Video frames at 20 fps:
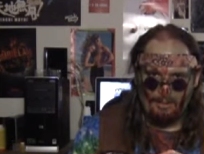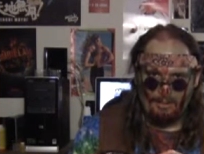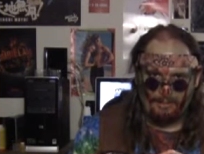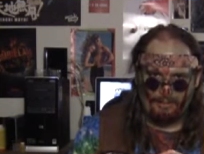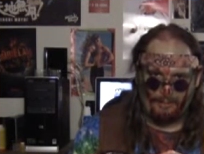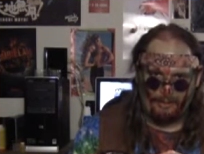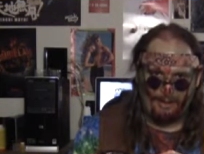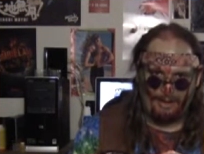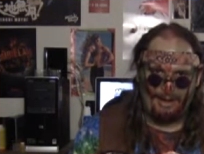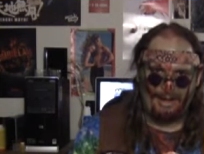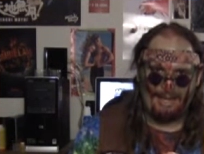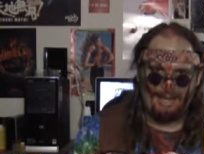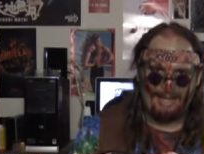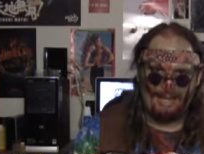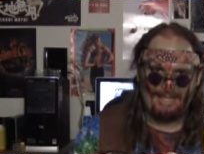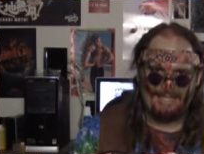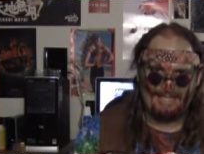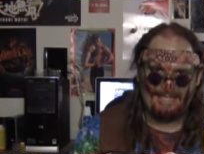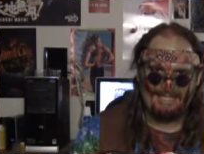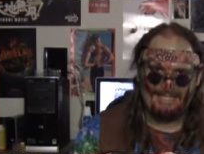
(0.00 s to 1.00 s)
Before I
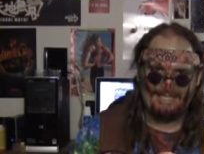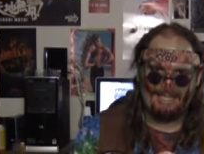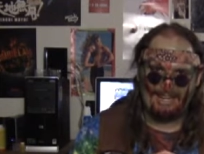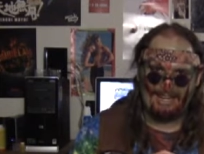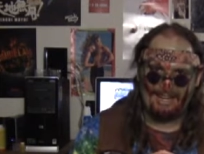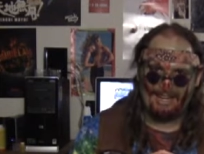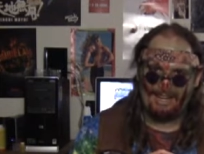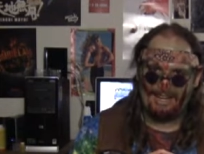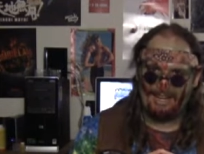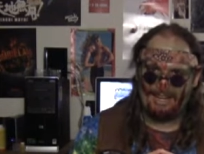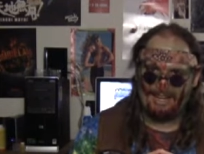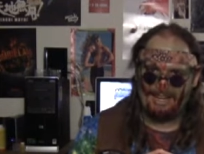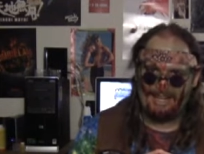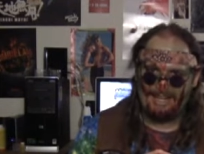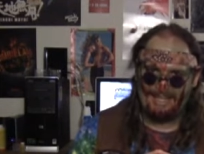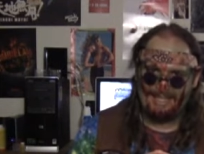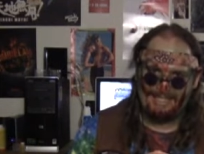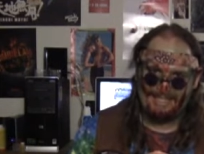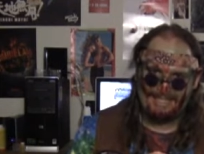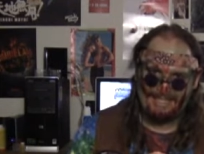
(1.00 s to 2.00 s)
get started,
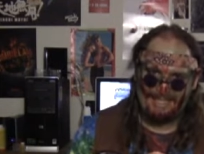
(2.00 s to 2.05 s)
uh,